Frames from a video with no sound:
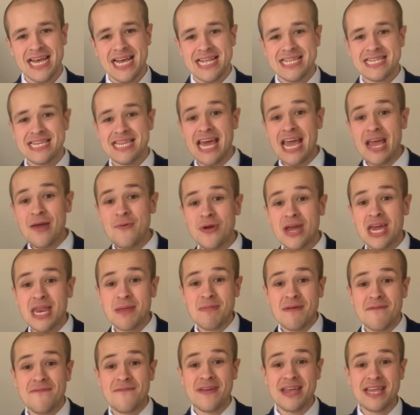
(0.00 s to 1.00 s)
Today we're going to
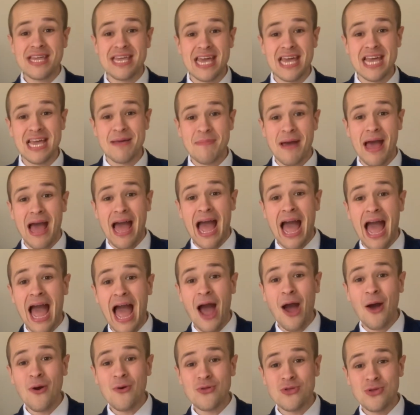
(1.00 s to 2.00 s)
be thinking about
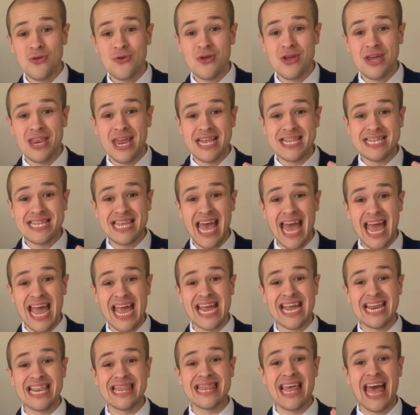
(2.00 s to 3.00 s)
how you can
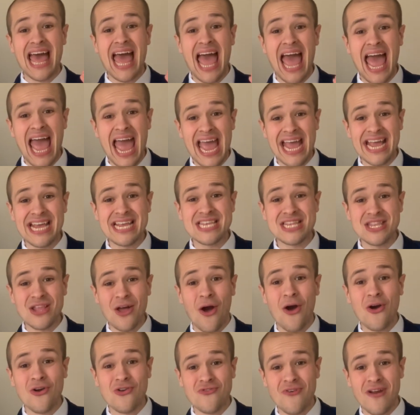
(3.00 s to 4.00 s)
attain the A
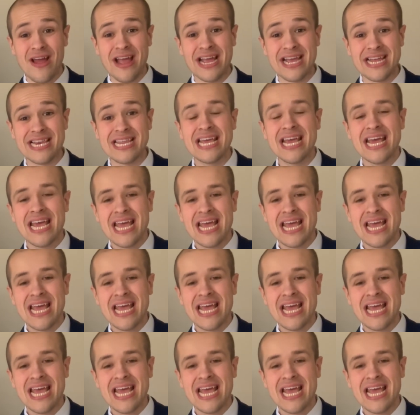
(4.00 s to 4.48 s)
star grade